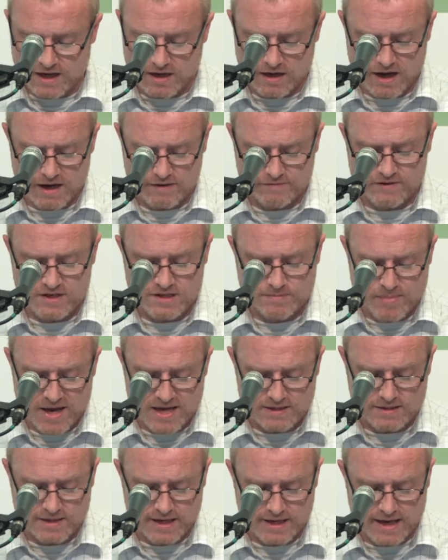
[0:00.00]
their life as
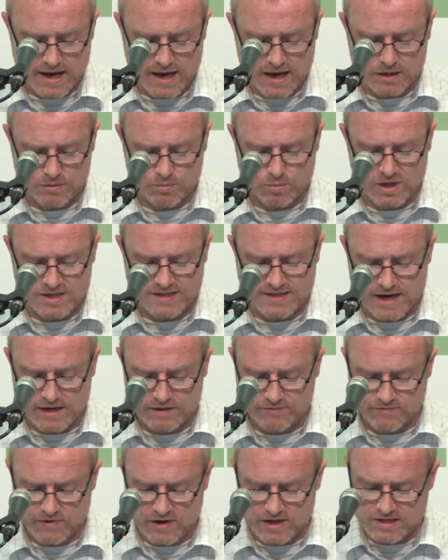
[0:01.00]
best they can while
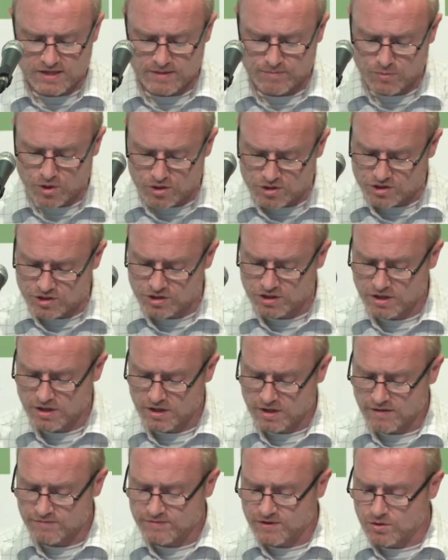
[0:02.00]
sacrificing much
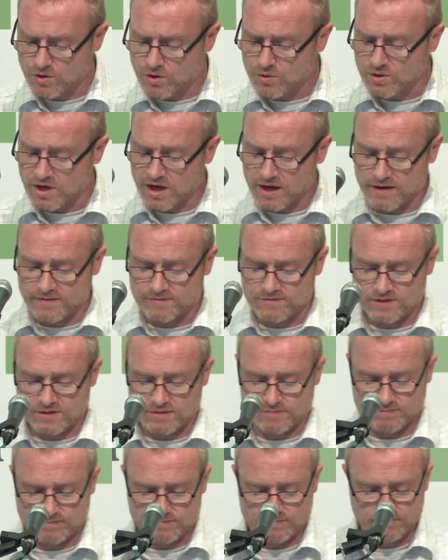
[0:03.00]
of their own lives.
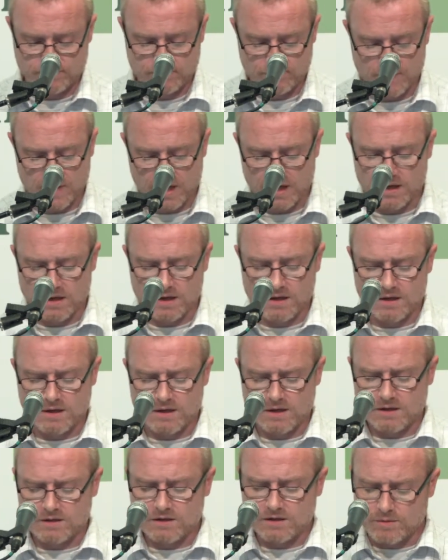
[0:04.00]

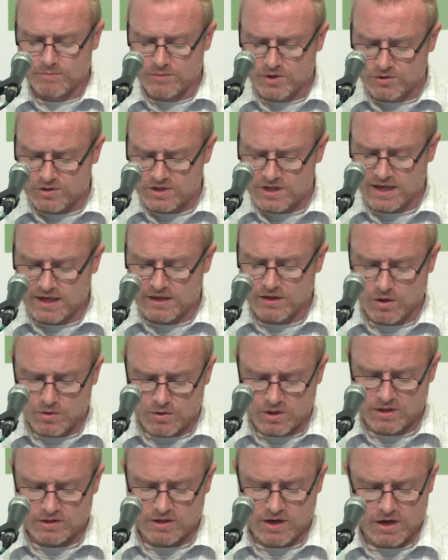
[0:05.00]
The community and
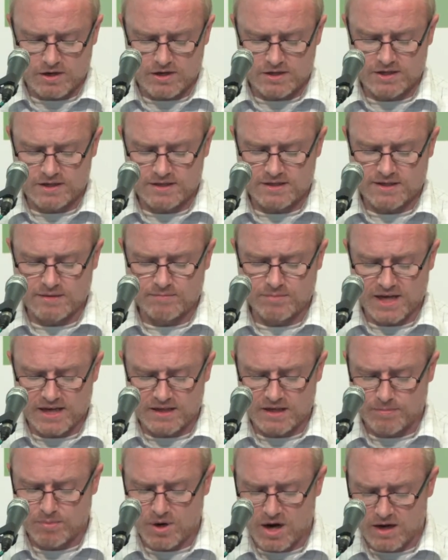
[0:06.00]
local authorities can play
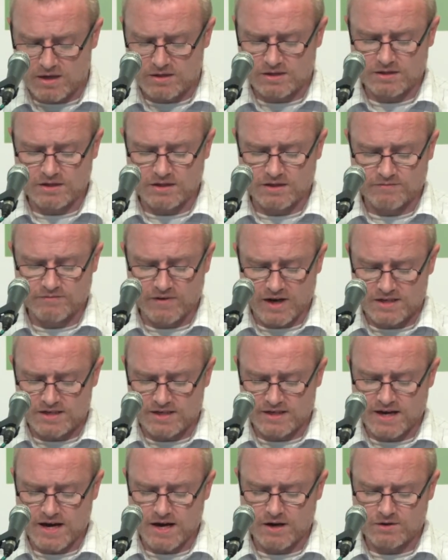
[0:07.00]
their part in
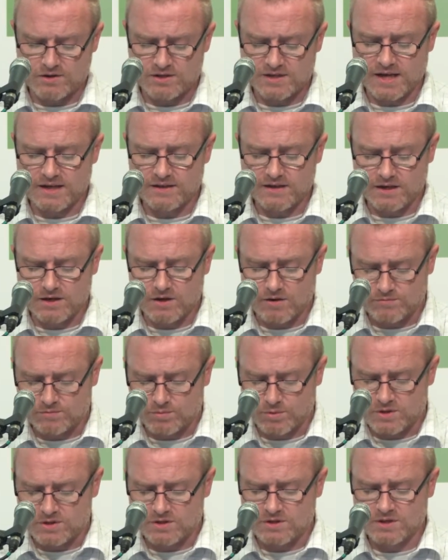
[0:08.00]
inviting carers and their loved
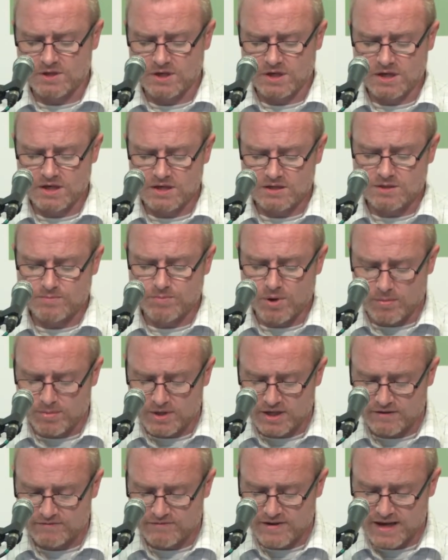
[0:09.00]
ones to
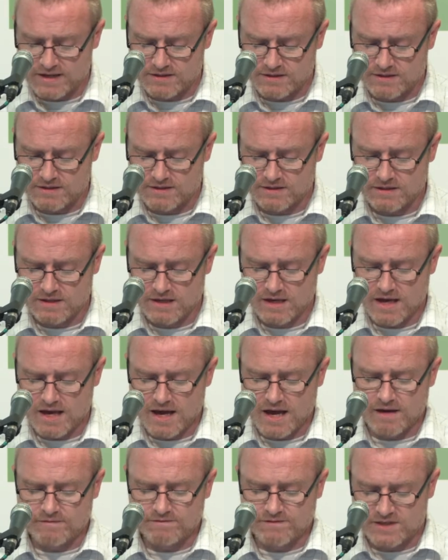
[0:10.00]
public events
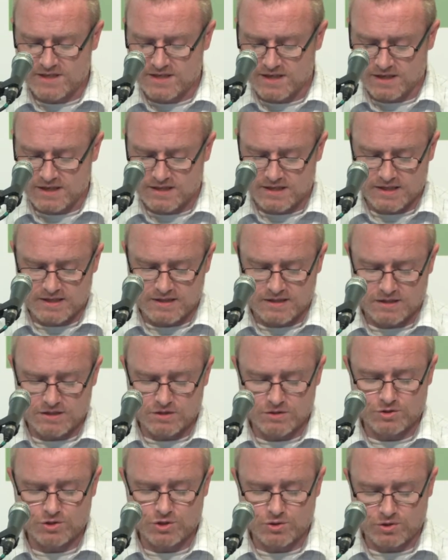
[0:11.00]
and facilities
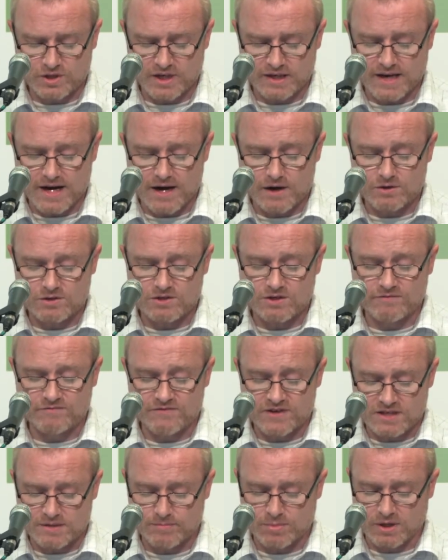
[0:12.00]
to ensure that carers are
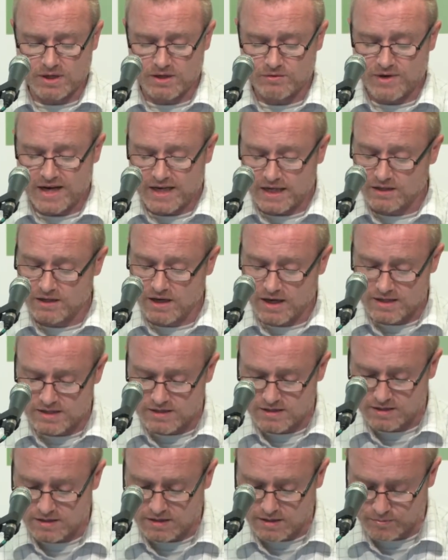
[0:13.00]
visible and
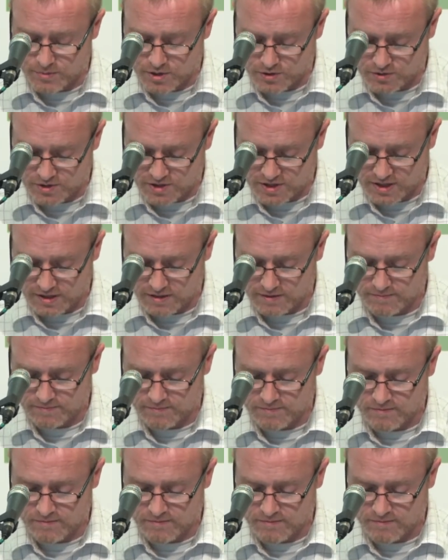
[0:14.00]
recognised in the community.